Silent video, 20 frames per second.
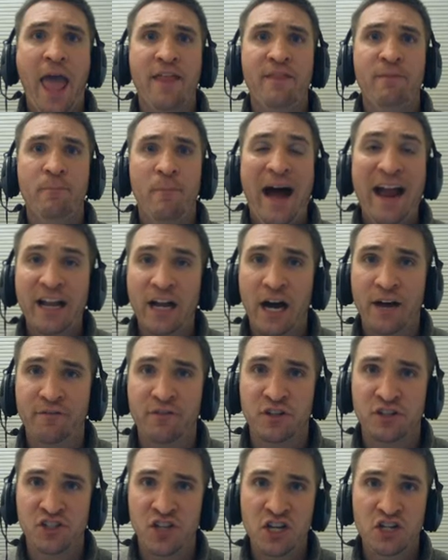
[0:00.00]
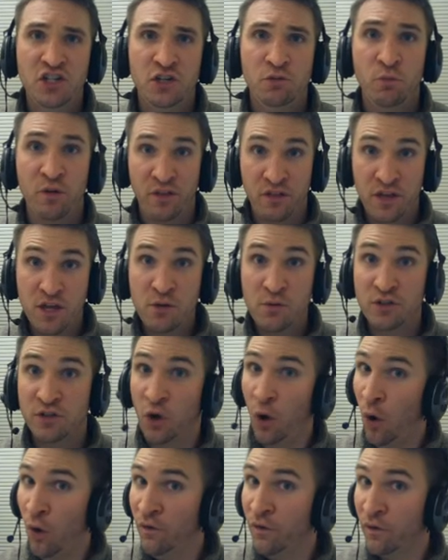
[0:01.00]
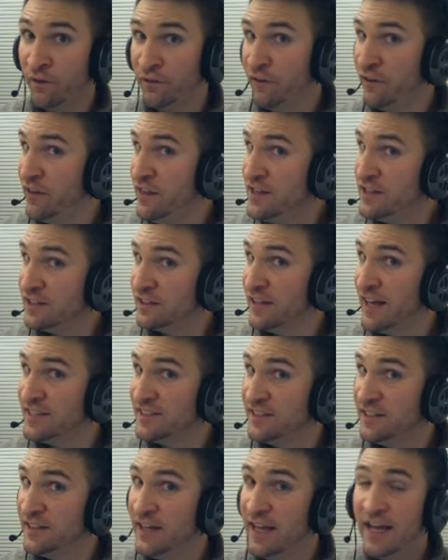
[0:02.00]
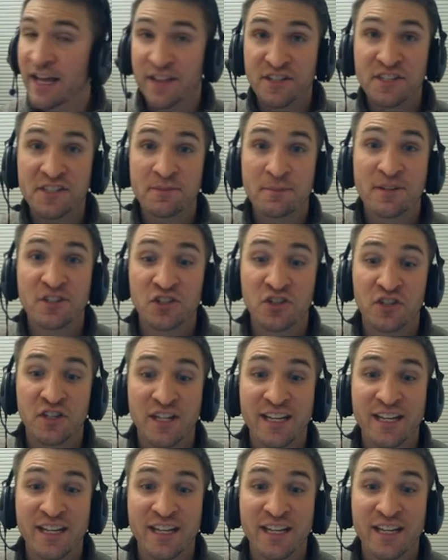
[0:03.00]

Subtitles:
And my conversation with you is over for this lesson. This is Mr.